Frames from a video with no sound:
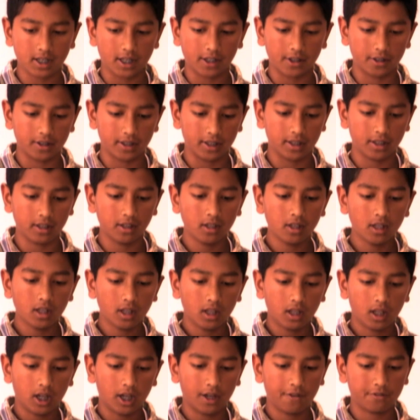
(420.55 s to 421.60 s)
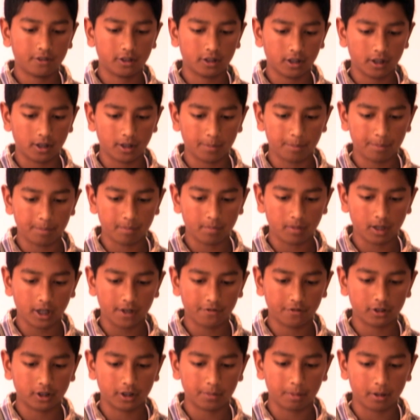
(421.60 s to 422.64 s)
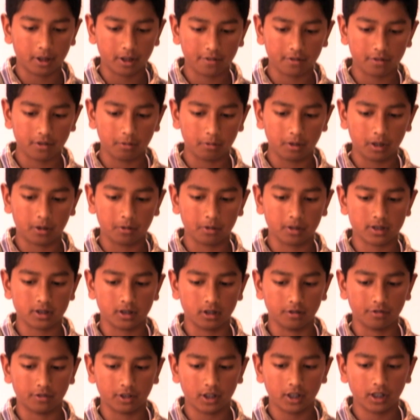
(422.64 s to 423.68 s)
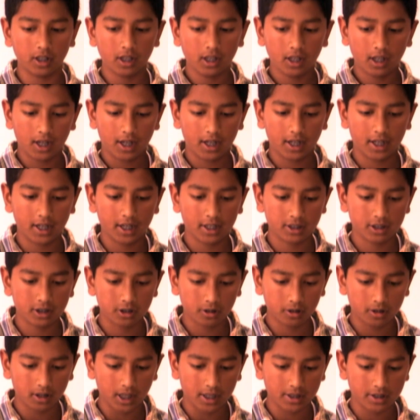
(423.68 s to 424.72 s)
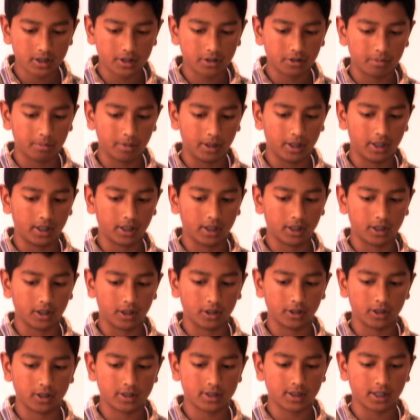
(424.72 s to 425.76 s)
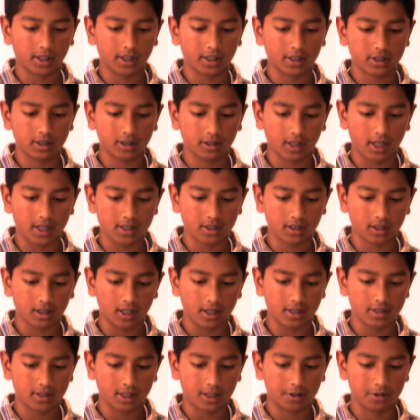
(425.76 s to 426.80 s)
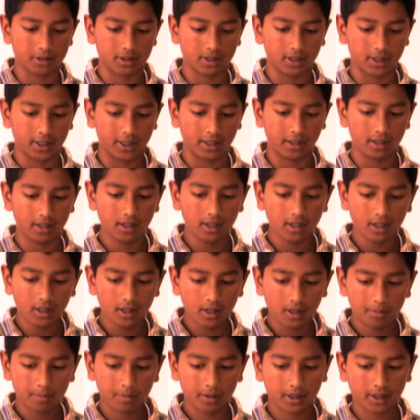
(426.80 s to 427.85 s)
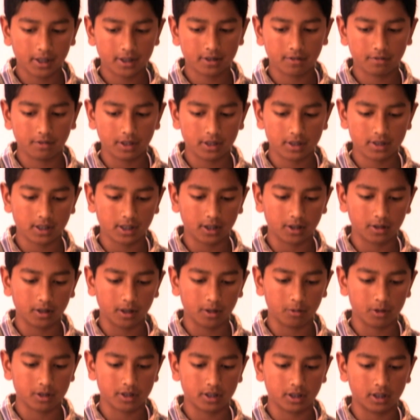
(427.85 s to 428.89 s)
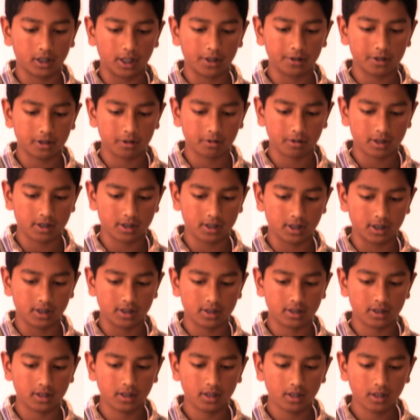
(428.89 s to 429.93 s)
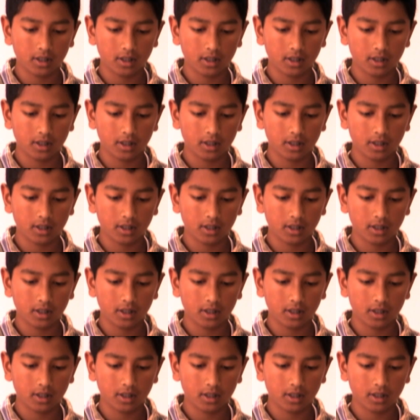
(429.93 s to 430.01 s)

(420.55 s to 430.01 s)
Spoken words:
Saturday. After a part of the week was over, I had 2 classes remaining, and on the second to last class I was late. Because of this, I wasn't allowed to assist.